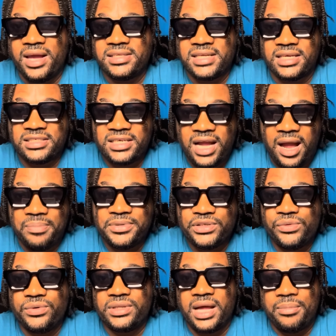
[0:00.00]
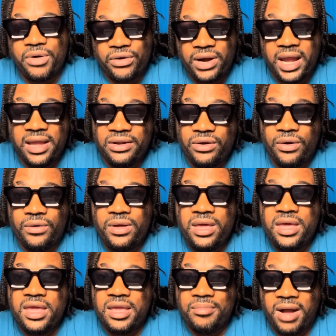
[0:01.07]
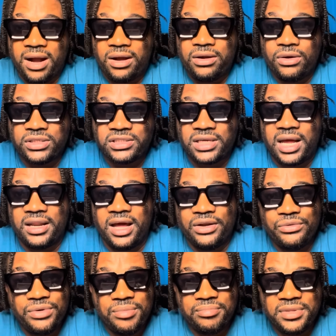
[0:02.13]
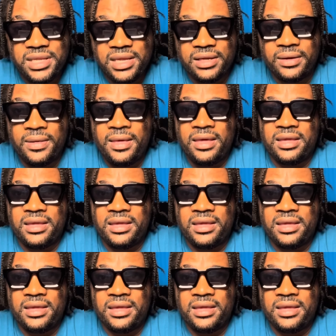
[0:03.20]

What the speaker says: he's a sharpshooter, but right now he's a clutch and a do him thing.